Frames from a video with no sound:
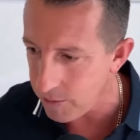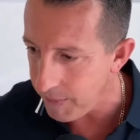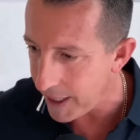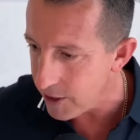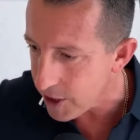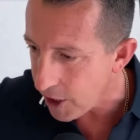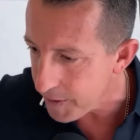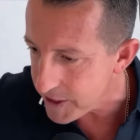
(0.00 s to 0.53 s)
Man,
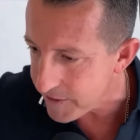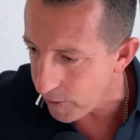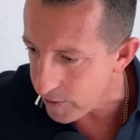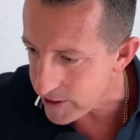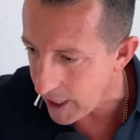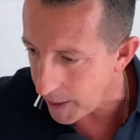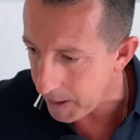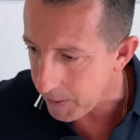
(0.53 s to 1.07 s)
look at all these
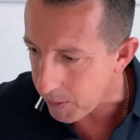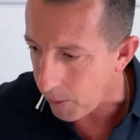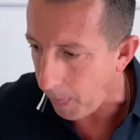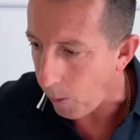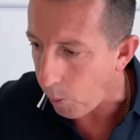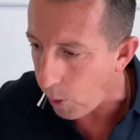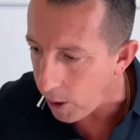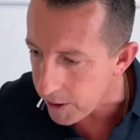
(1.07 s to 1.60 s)
first-time people.
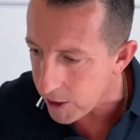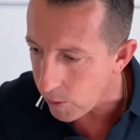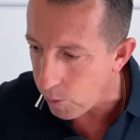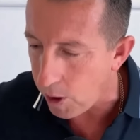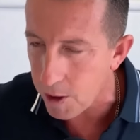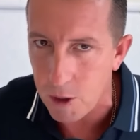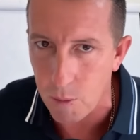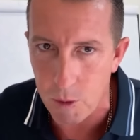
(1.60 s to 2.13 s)
Welcome,
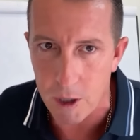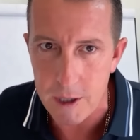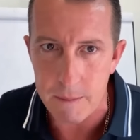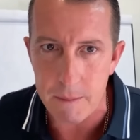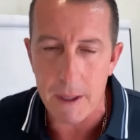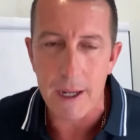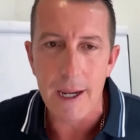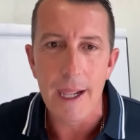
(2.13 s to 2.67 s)
welcome, welcome.
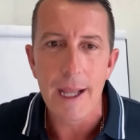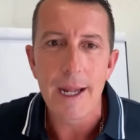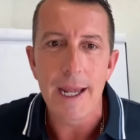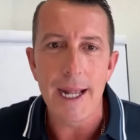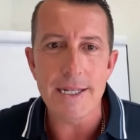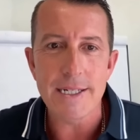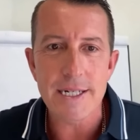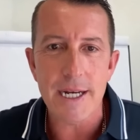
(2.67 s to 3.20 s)

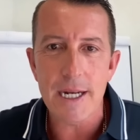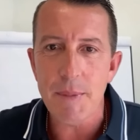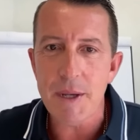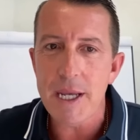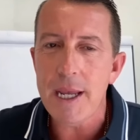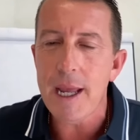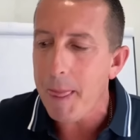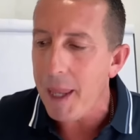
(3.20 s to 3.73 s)
It's going to
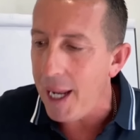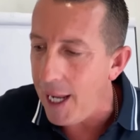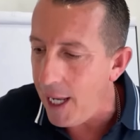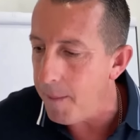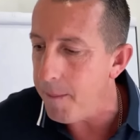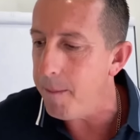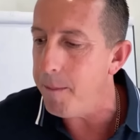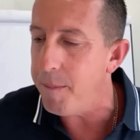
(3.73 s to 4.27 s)
be
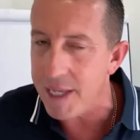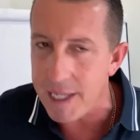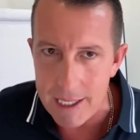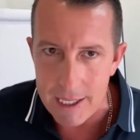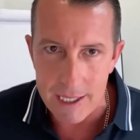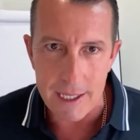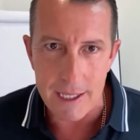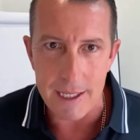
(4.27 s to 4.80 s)

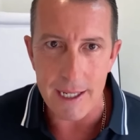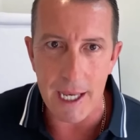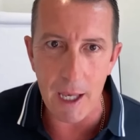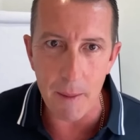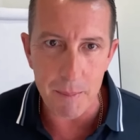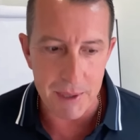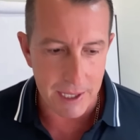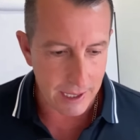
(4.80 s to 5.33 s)
epic,
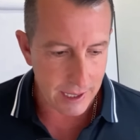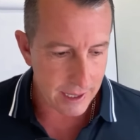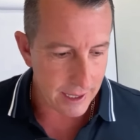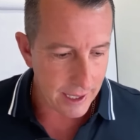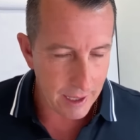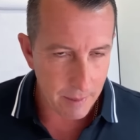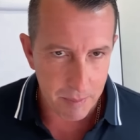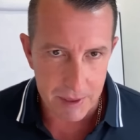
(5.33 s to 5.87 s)
epic,
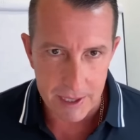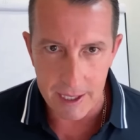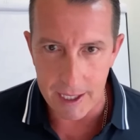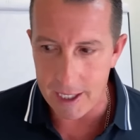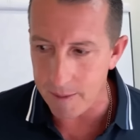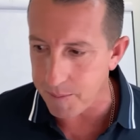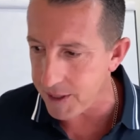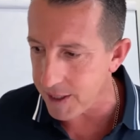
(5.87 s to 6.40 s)
epic,
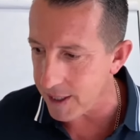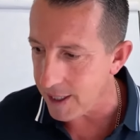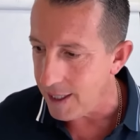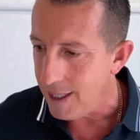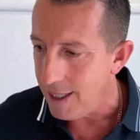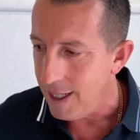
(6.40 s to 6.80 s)
epic.